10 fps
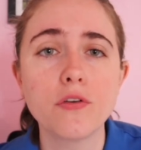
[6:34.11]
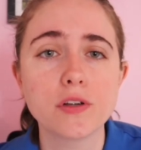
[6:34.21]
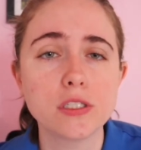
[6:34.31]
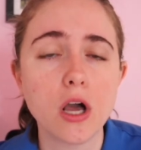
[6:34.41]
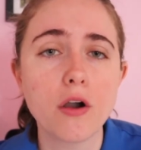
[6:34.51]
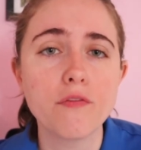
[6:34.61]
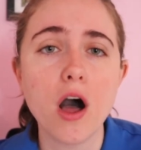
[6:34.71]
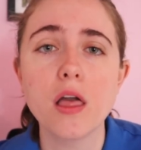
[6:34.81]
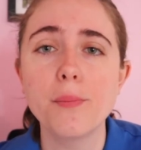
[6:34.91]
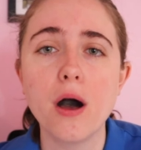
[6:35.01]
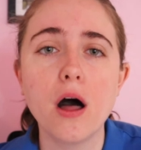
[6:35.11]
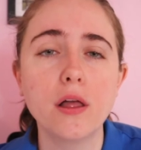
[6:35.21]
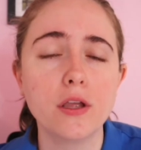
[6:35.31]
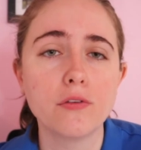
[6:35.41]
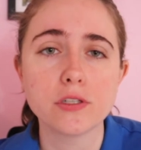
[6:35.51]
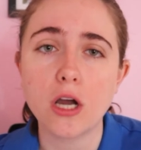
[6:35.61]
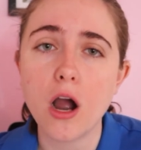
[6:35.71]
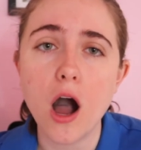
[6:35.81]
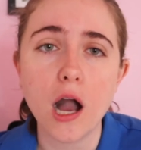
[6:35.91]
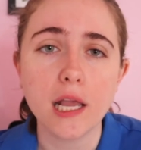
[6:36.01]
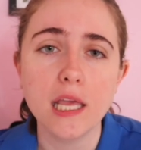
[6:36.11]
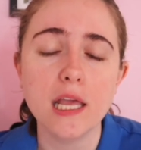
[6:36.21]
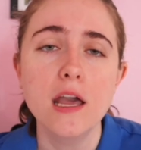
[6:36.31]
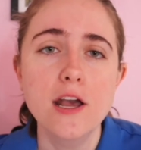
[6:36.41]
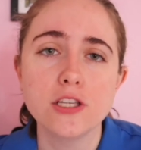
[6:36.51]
oversaw volleyball, he oversaw hockey.